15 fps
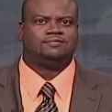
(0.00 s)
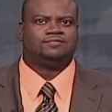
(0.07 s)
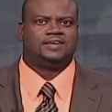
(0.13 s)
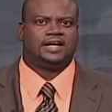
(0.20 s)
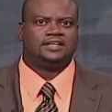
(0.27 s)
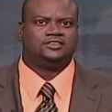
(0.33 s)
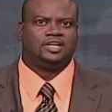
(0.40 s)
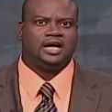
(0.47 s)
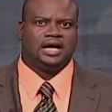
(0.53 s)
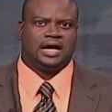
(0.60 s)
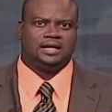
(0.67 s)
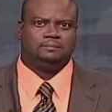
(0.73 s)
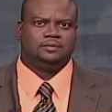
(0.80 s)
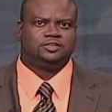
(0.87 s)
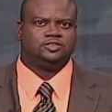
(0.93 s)
fight,
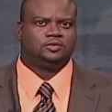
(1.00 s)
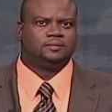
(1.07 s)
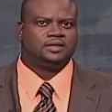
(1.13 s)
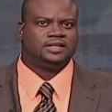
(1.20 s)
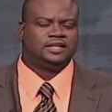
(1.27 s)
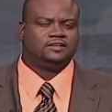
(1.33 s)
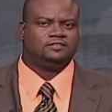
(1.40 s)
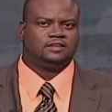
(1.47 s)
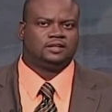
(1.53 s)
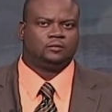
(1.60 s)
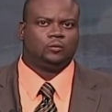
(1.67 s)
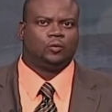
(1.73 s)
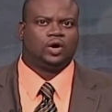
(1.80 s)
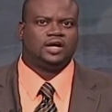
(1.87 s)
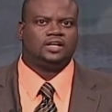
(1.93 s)
and Mitchell believes that
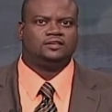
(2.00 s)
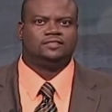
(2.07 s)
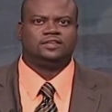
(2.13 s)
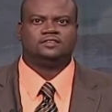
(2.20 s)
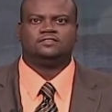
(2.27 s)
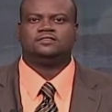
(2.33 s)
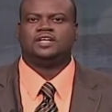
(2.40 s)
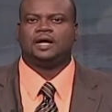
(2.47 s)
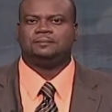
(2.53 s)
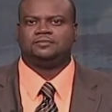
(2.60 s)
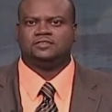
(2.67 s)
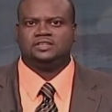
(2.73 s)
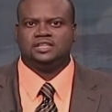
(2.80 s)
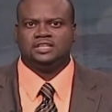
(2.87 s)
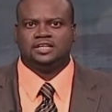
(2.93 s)
one of the steps
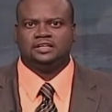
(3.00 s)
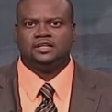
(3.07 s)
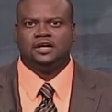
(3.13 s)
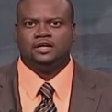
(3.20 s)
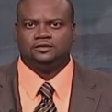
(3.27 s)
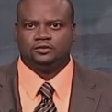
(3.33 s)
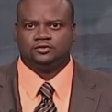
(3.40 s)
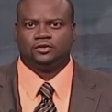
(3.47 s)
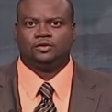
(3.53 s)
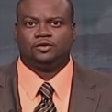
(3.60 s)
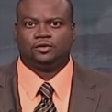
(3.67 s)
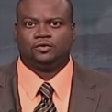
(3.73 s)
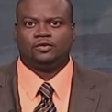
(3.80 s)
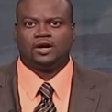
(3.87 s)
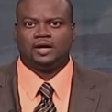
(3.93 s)
needed to
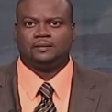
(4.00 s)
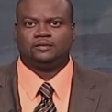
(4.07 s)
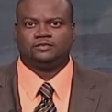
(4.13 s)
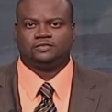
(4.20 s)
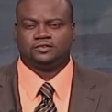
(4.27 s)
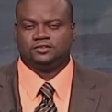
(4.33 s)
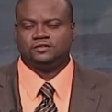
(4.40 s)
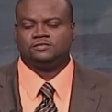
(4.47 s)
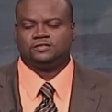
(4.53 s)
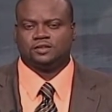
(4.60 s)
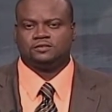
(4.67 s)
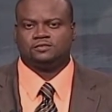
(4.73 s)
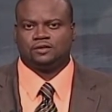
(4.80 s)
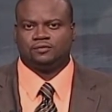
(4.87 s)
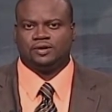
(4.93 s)
turn crime
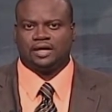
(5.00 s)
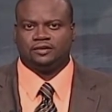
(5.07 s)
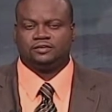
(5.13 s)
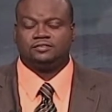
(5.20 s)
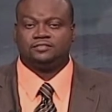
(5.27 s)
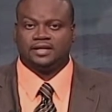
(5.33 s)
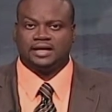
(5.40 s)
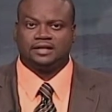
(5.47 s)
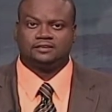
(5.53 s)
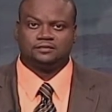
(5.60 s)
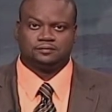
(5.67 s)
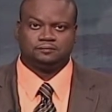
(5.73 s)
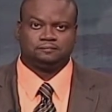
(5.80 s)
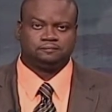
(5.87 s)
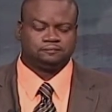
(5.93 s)
statistics around is that.
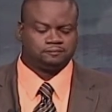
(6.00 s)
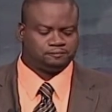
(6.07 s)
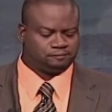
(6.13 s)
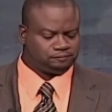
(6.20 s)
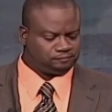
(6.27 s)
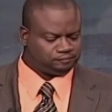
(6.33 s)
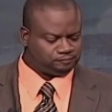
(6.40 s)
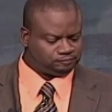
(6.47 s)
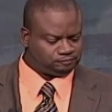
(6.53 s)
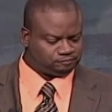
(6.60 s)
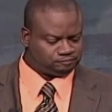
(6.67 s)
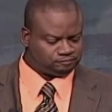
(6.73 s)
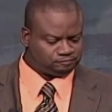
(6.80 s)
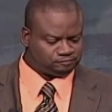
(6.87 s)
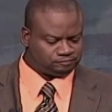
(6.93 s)

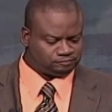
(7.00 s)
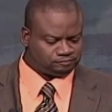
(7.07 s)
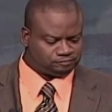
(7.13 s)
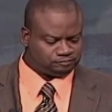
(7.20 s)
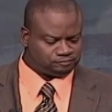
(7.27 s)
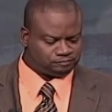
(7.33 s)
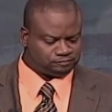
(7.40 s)
And it's that